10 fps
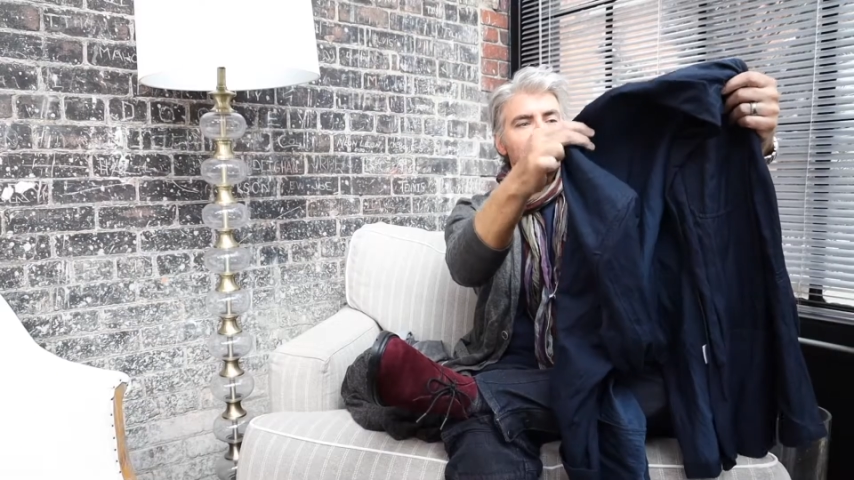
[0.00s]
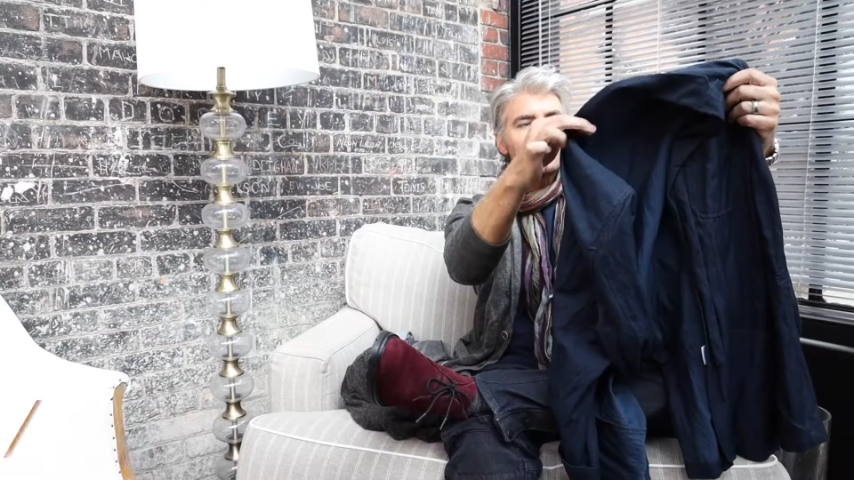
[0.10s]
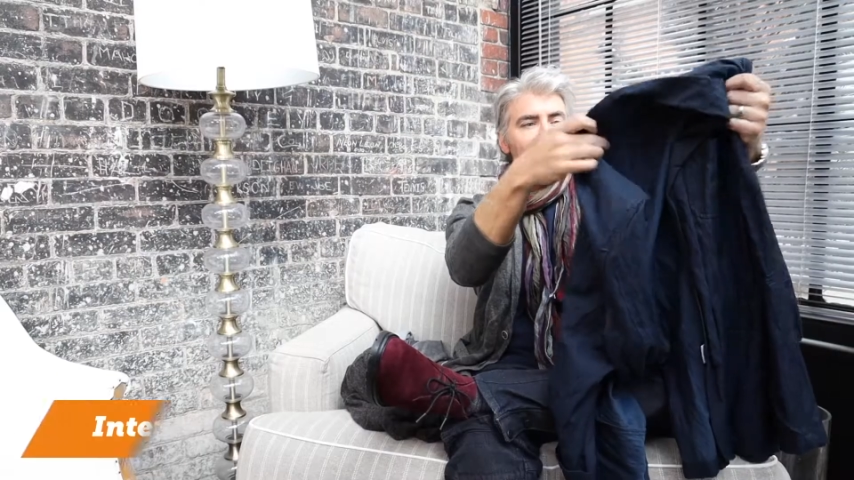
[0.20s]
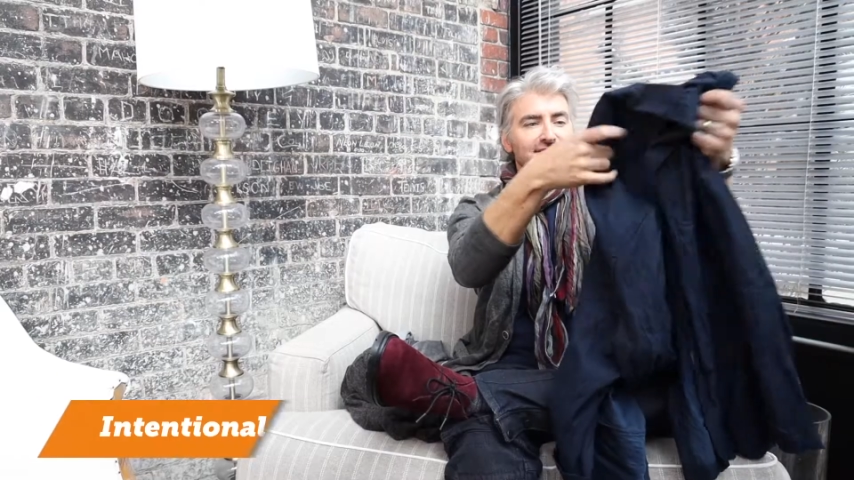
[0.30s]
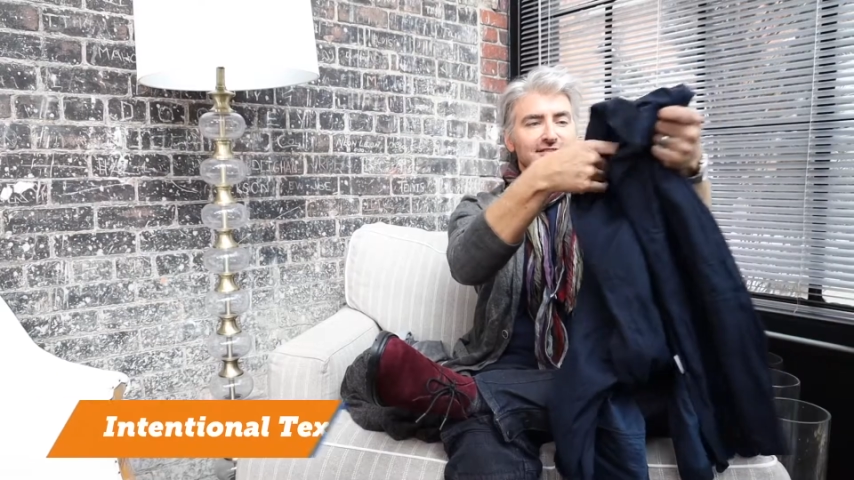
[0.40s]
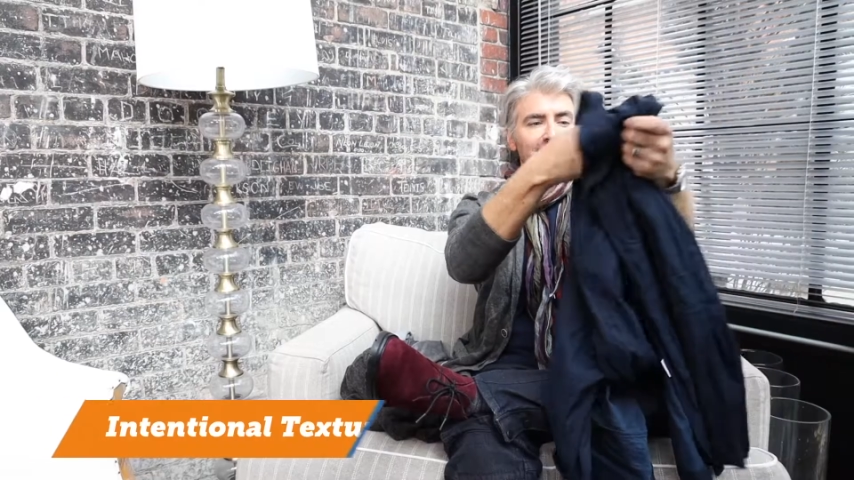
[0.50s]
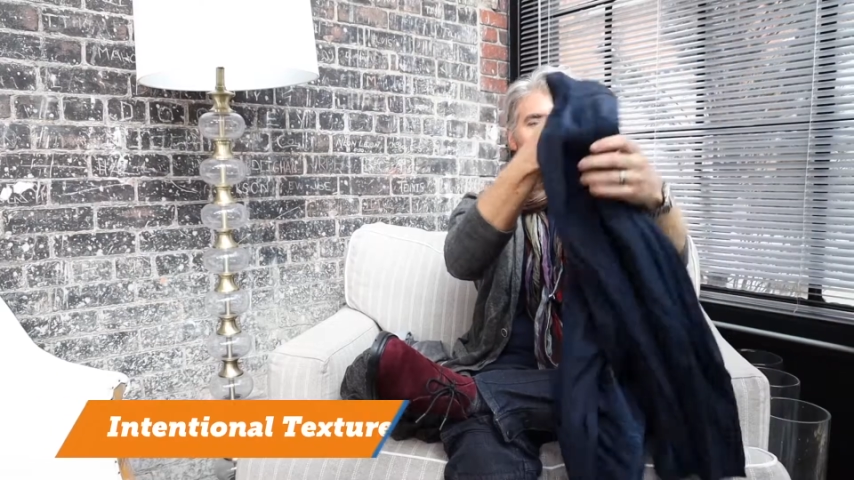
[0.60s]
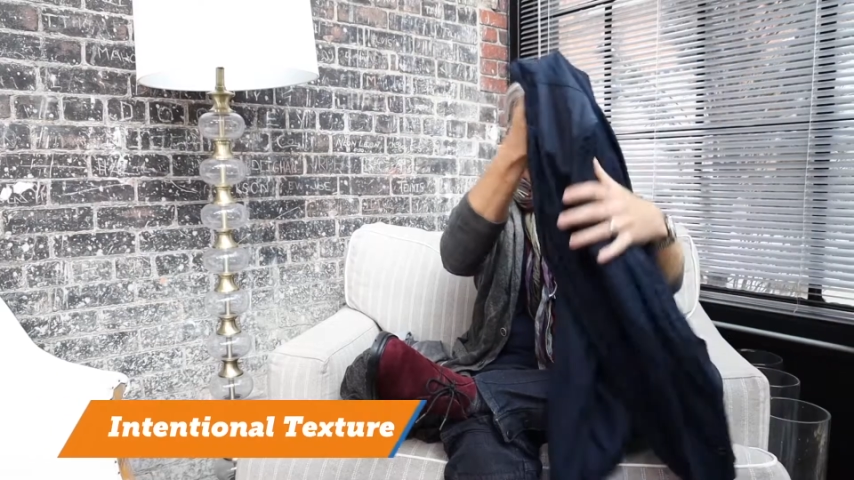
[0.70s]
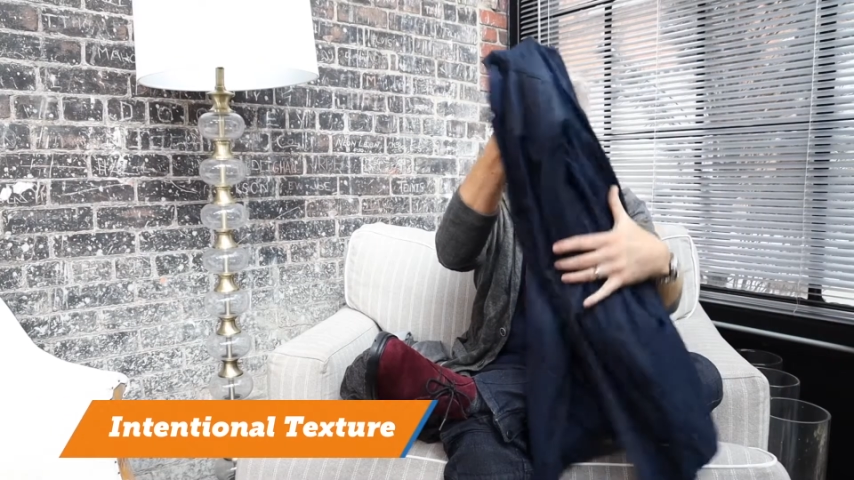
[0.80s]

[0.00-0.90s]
This is